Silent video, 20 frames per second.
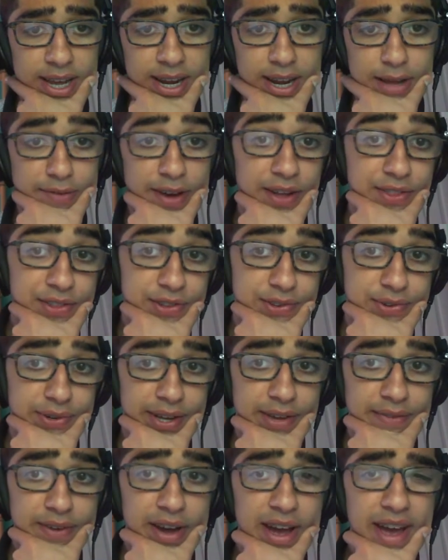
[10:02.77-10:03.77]
I found this rook
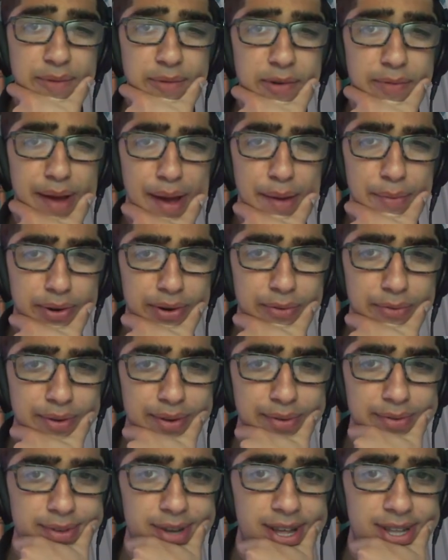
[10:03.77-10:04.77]
a5 move. My opponent
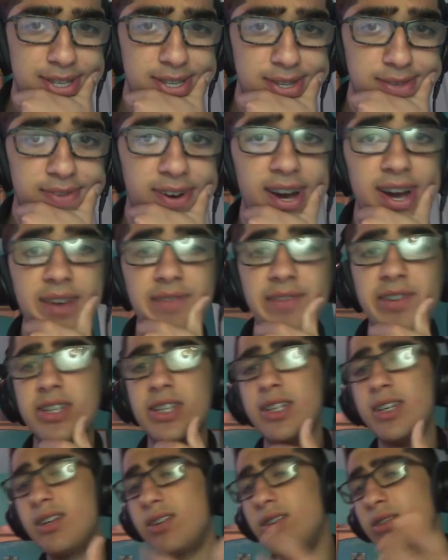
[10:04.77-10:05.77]
went knight d5, and
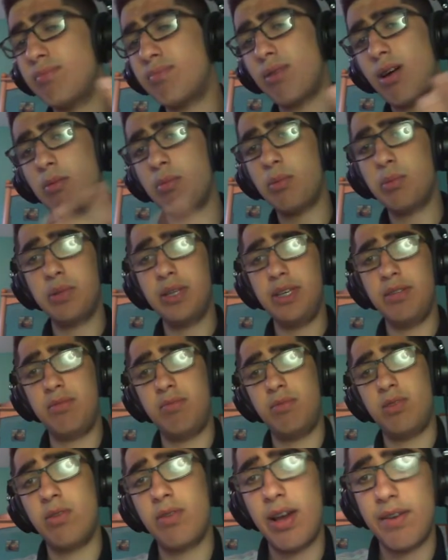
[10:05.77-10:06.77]
here you probably
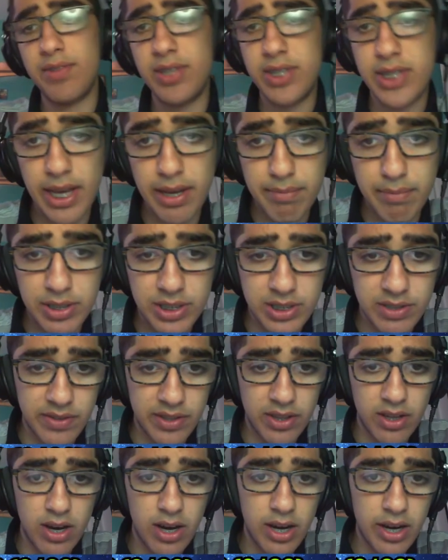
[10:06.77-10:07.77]
don't have to take much of a
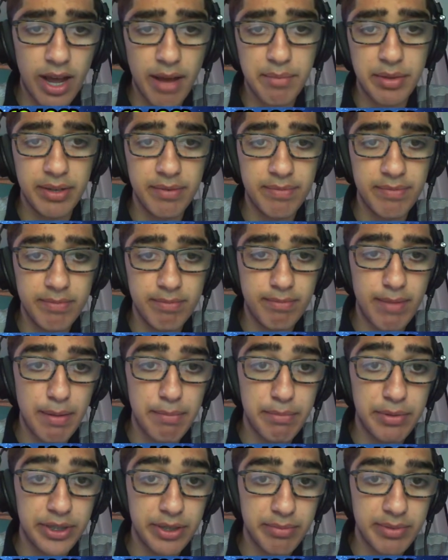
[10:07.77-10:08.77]
thought. I mean, my
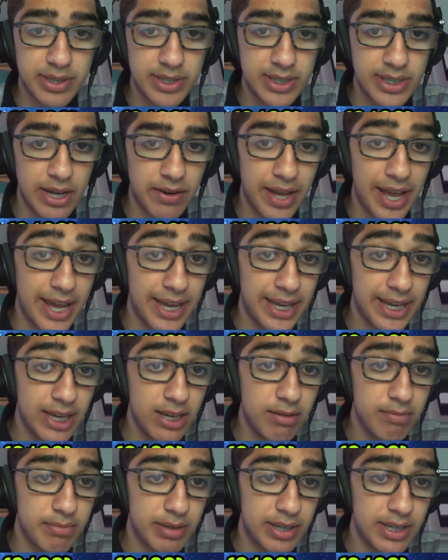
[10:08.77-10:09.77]
bishop is now
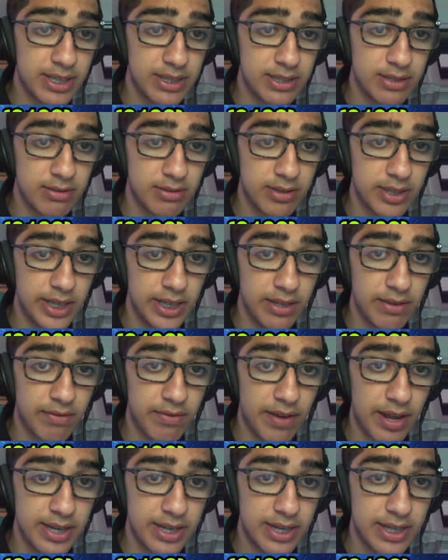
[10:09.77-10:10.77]
hanging because he
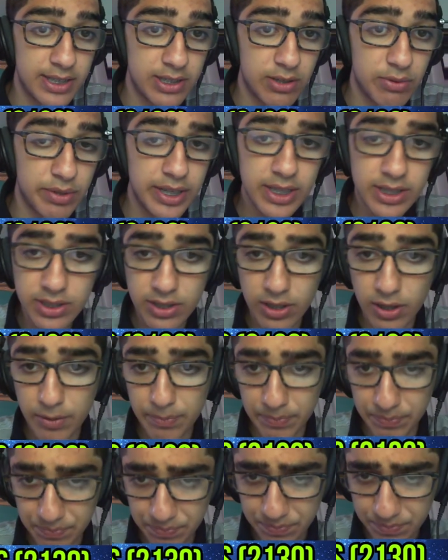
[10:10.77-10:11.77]
defended his queen, so
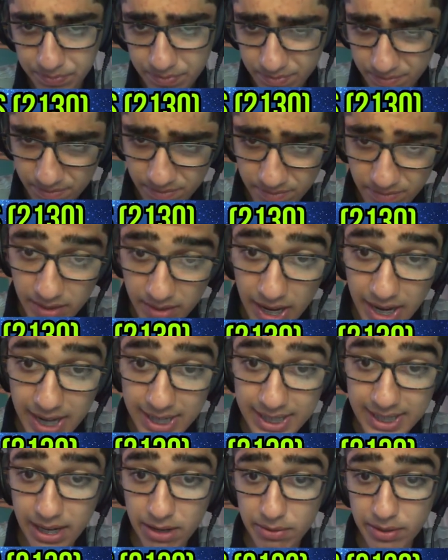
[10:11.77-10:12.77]
I
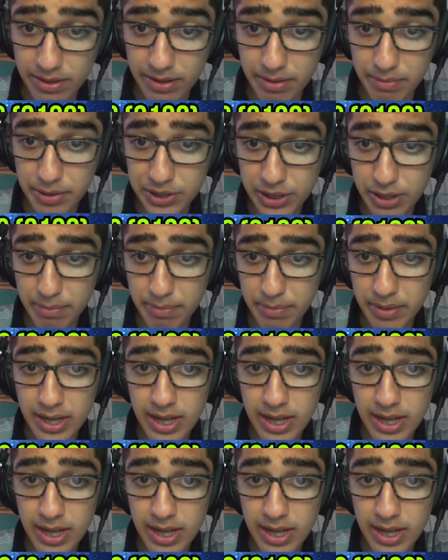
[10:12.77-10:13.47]
had to get rid of the bishop.